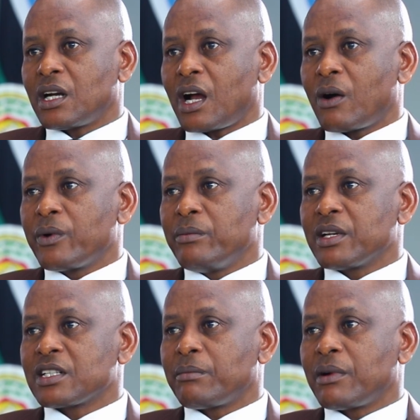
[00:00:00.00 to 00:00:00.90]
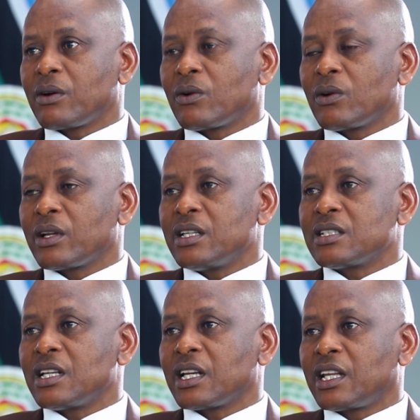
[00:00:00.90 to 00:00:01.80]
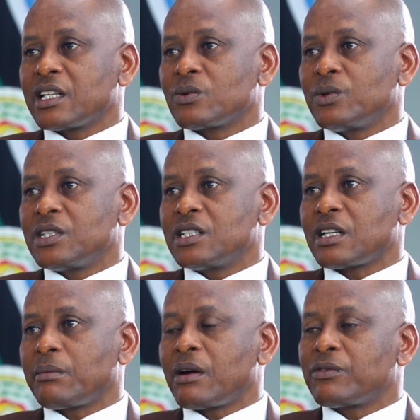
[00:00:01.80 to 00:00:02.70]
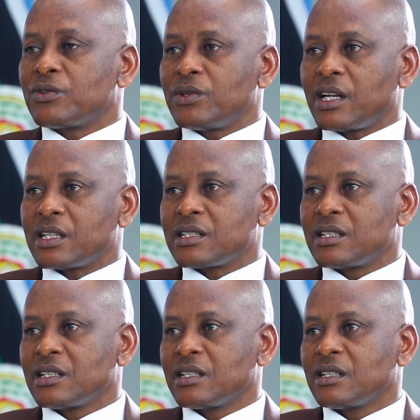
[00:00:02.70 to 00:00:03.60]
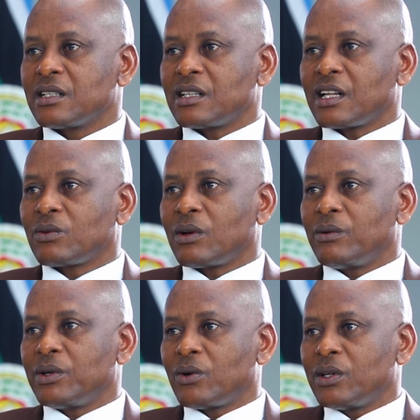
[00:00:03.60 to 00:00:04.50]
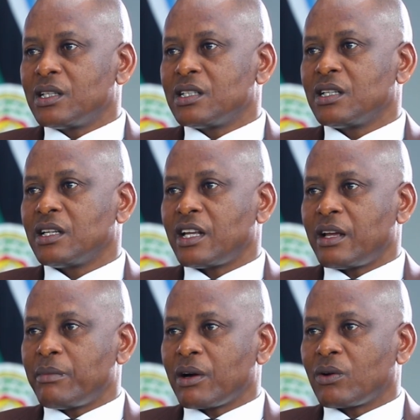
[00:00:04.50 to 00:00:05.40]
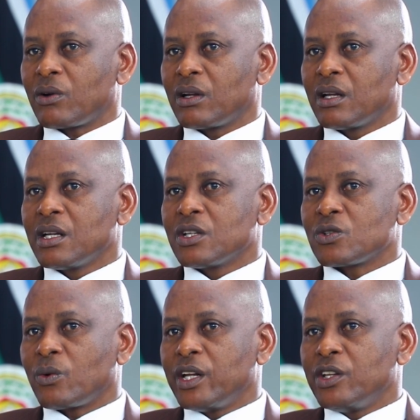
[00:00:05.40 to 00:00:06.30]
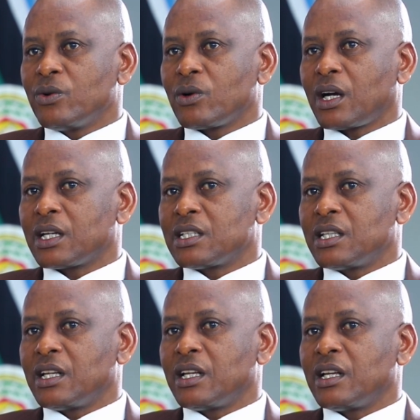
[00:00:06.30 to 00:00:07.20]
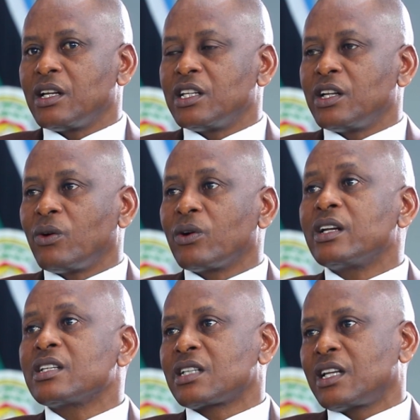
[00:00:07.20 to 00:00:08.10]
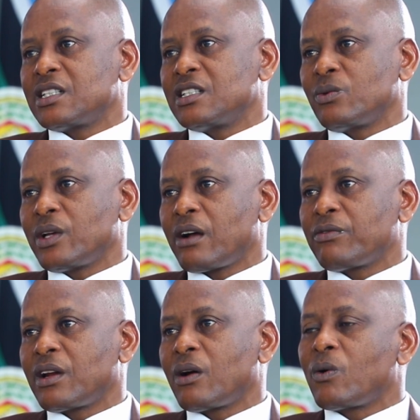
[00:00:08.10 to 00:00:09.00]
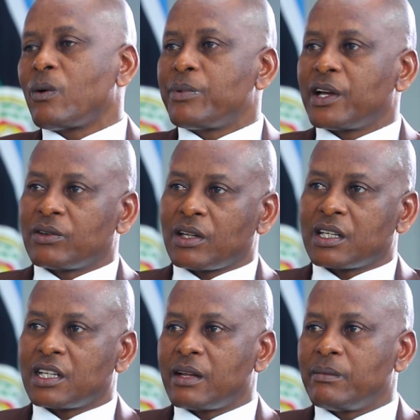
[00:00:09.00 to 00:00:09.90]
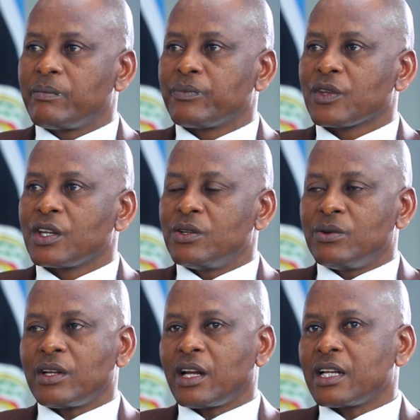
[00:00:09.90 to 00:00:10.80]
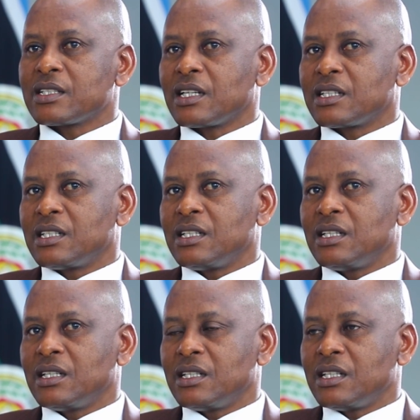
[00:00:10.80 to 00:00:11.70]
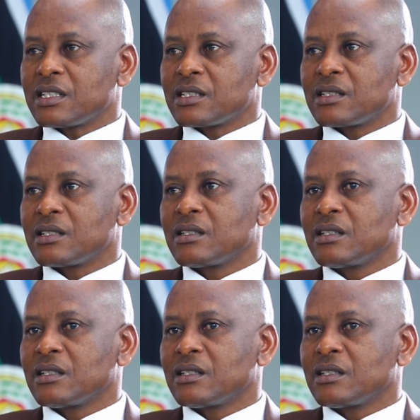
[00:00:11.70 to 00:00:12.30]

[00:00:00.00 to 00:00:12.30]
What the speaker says: how we measure backlog is a case which is above 2 years. That one we call it a backlog. So when you look at the oldest cases we have now compared to that time, you realize that yes,